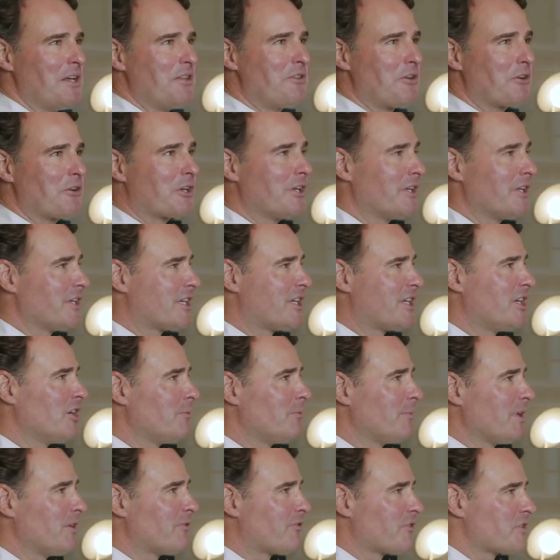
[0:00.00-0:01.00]
They're going to kill
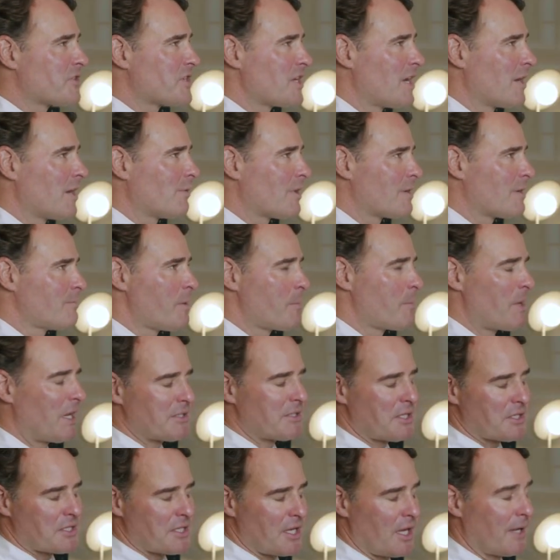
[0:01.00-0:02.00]
me for saying what I'm about
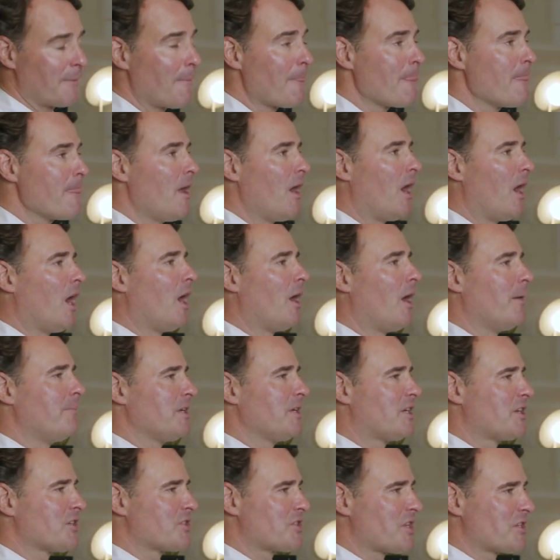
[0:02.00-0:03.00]
to say,
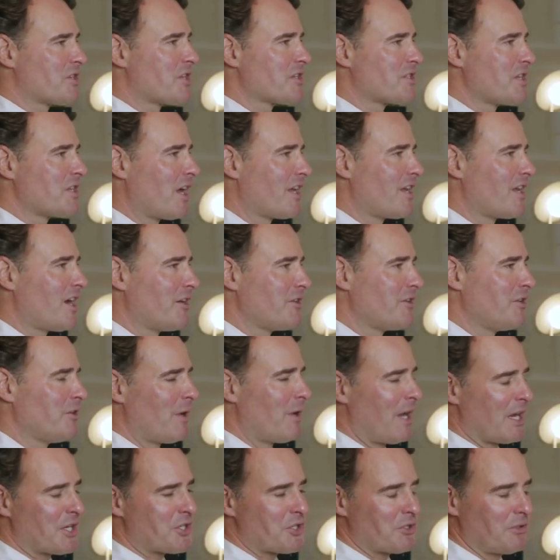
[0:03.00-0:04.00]
because this is not how you
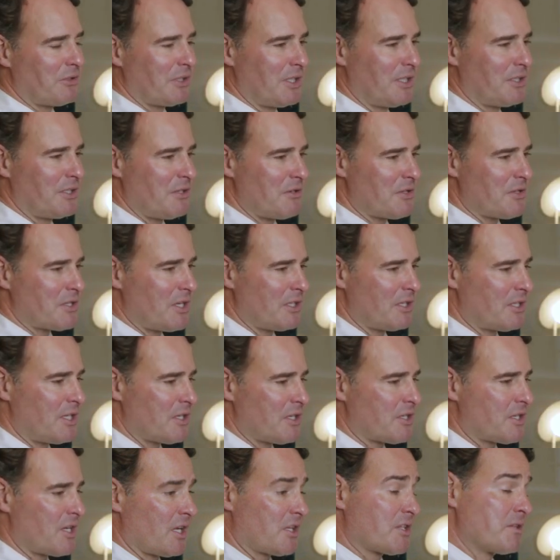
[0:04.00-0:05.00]
actually do
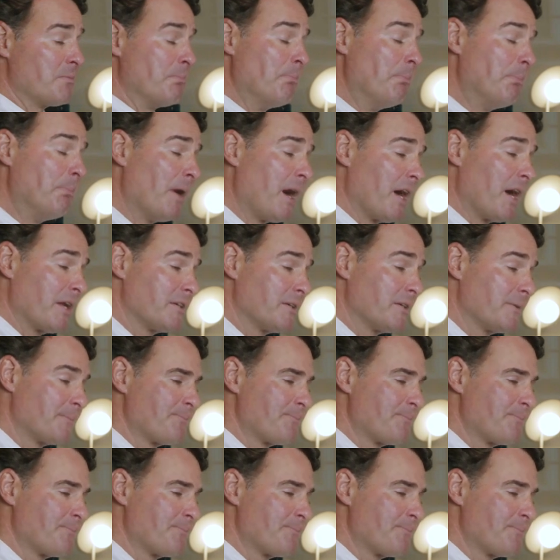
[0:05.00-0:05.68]
statistics. But